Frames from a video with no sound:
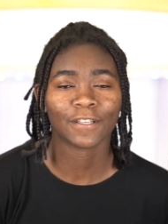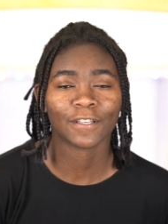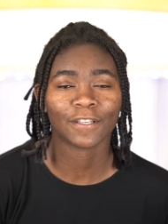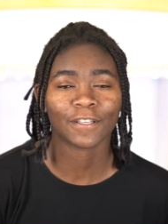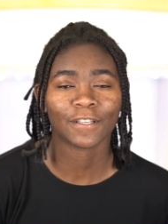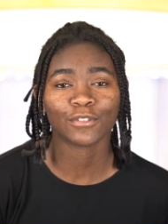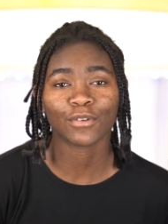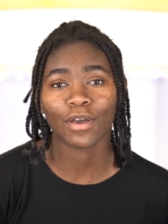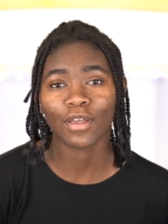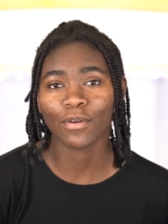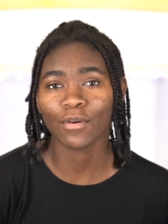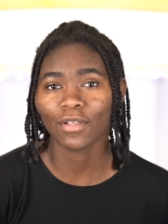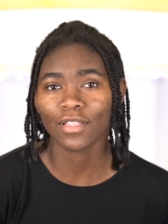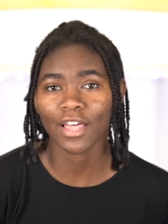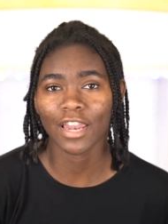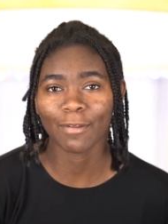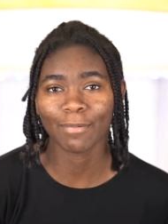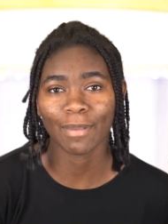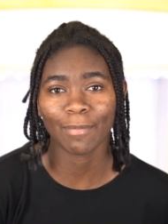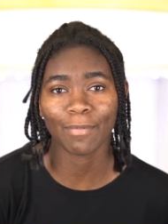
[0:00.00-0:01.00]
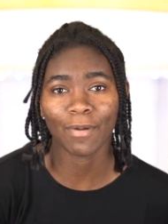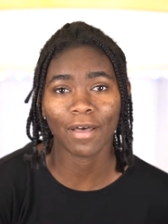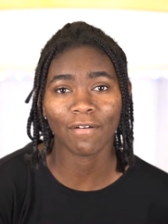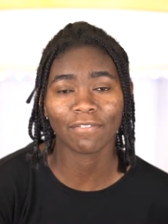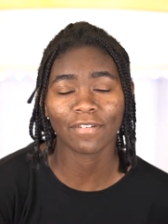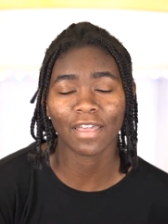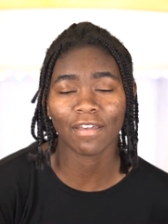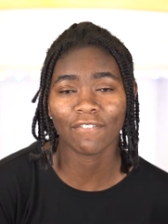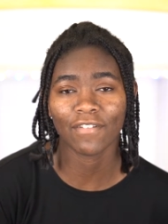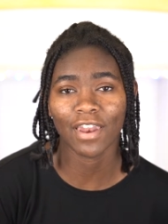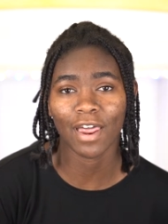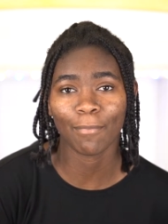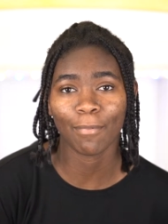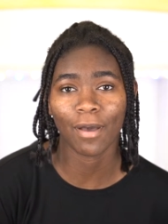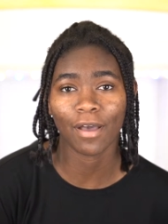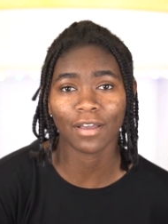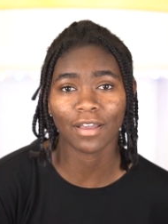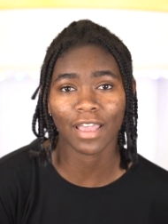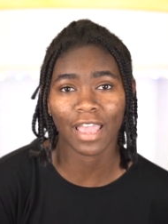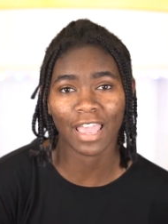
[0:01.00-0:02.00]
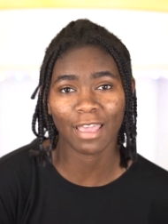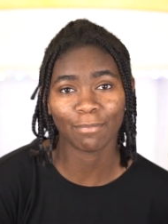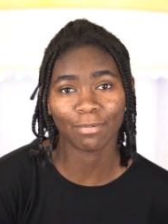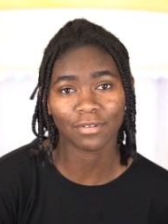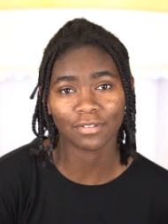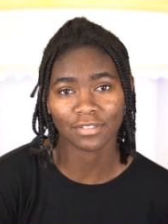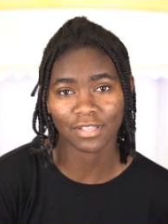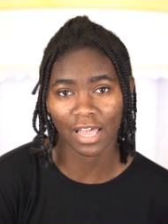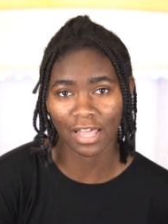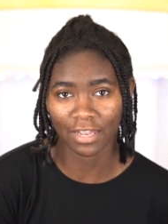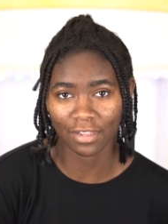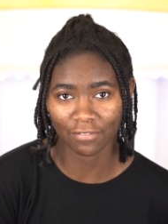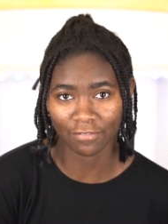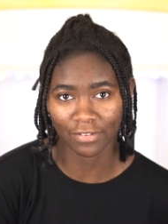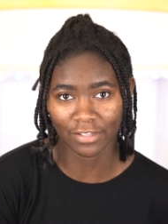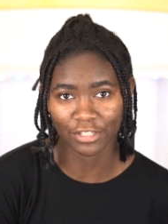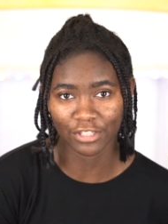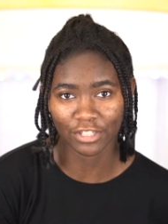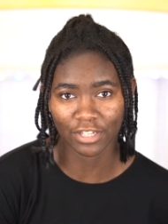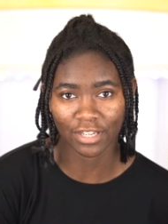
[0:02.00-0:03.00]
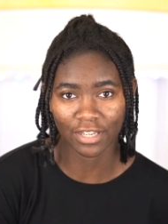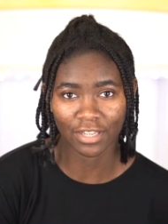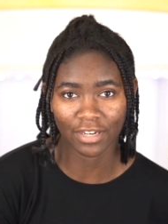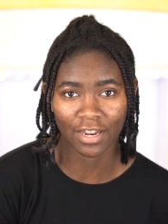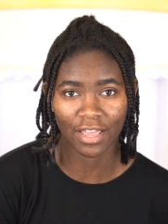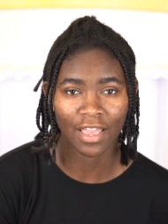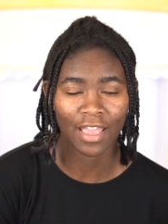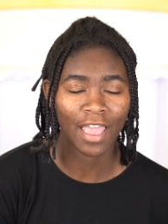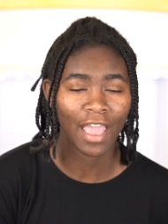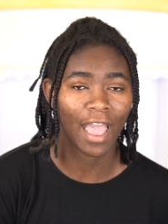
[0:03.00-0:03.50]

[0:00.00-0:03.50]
So I know a lot of people have given up on cable television